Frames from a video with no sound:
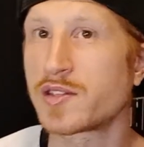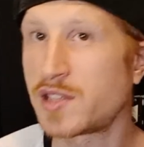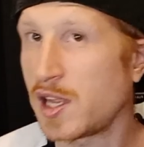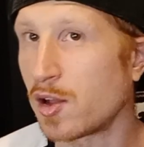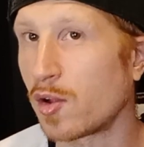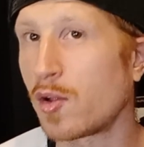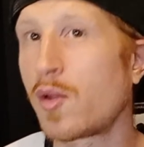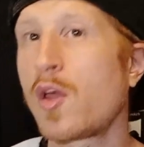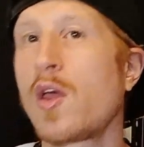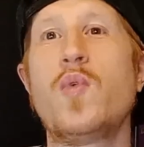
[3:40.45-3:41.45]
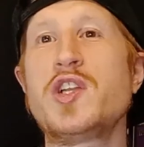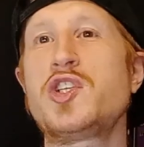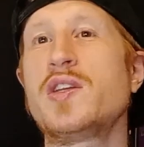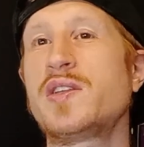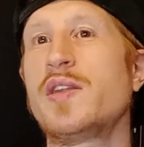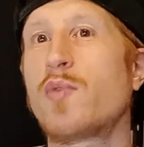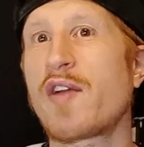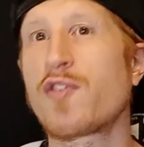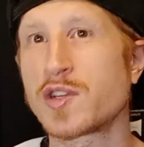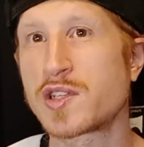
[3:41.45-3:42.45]
Seagull, which is in
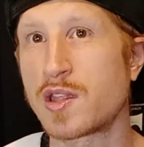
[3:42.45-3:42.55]
reference